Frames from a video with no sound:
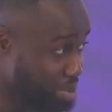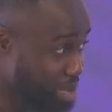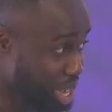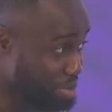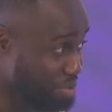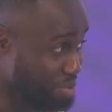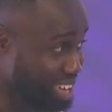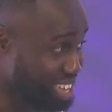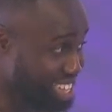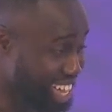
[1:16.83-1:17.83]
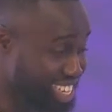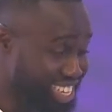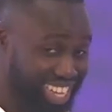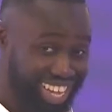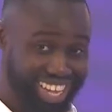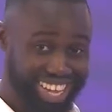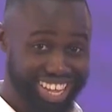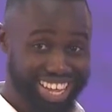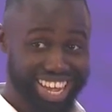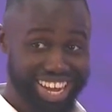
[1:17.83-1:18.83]
became the first engineer
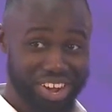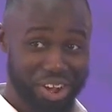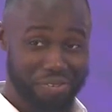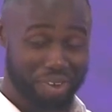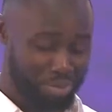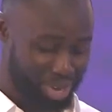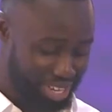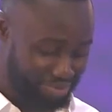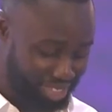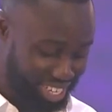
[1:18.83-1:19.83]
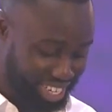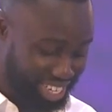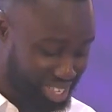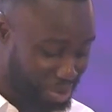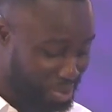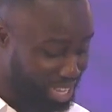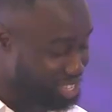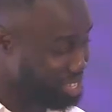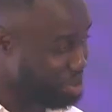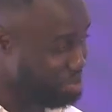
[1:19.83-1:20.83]
in her family. So please
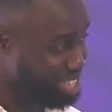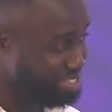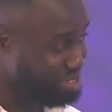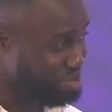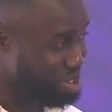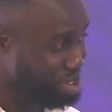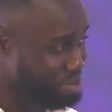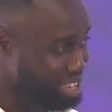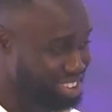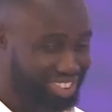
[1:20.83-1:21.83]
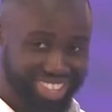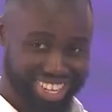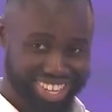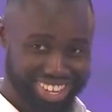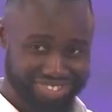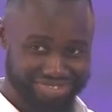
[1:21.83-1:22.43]
join me in welcoming Krystina.